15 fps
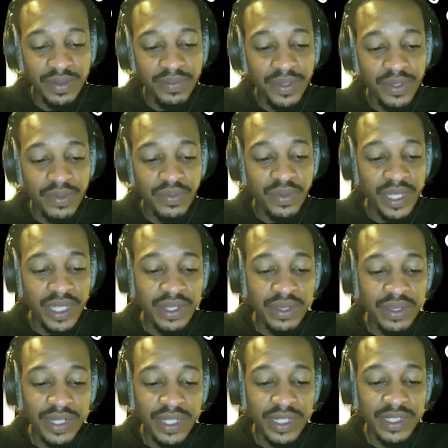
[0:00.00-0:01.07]
But we
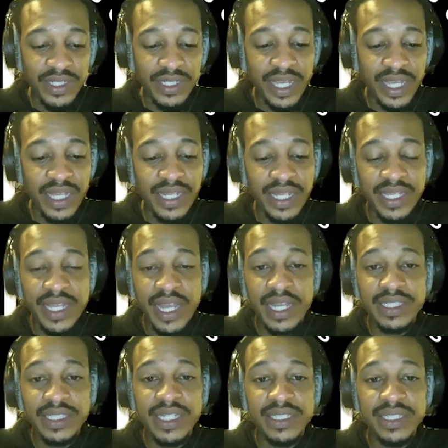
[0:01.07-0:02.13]
don't understand that
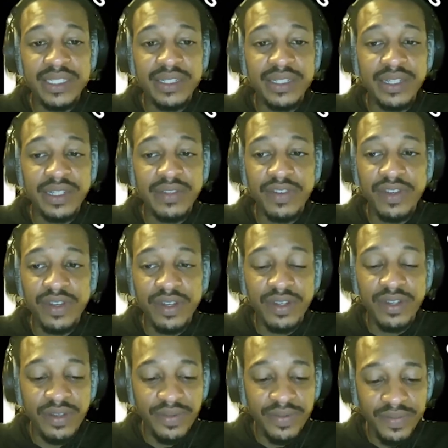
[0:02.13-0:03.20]
Yache is a deliverer.
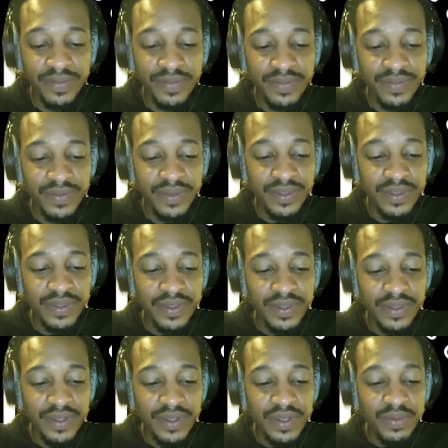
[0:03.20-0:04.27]

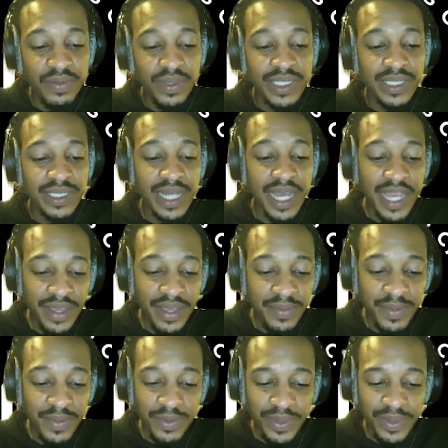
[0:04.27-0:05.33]
We say it,
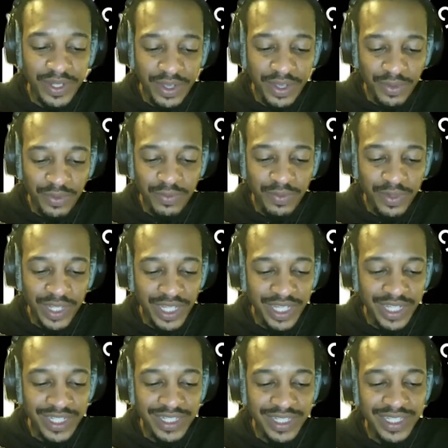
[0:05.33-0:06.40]
but we don't really
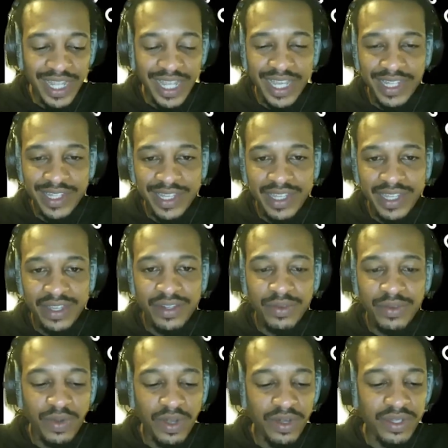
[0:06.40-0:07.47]
understand the inner
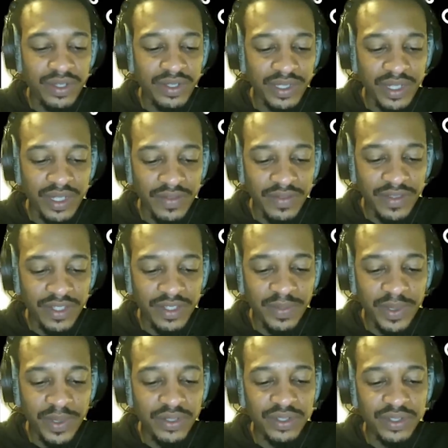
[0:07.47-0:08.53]
workings of the
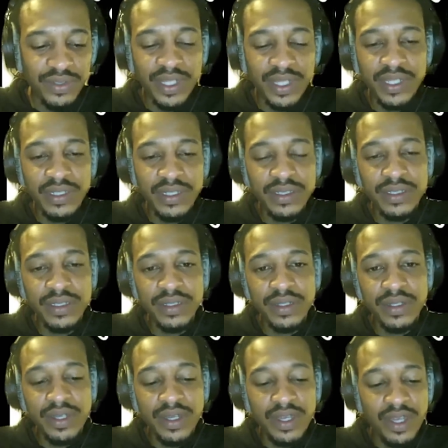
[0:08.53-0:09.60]
spiritual things
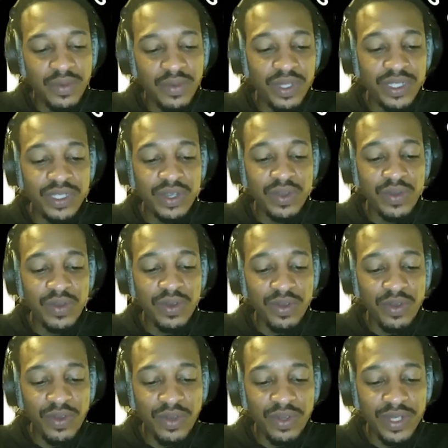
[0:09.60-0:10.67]
and what's going
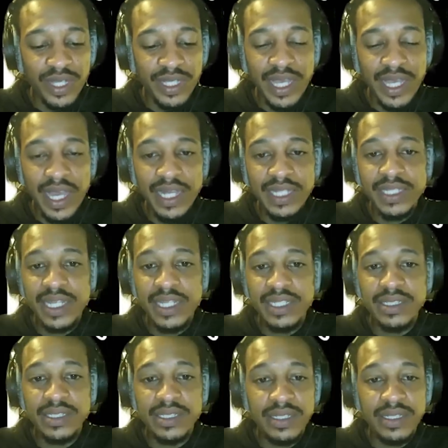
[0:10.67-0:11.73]
on that the eyes
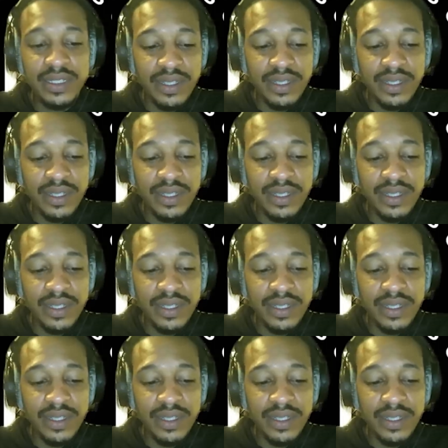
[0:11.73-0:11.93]
can't see.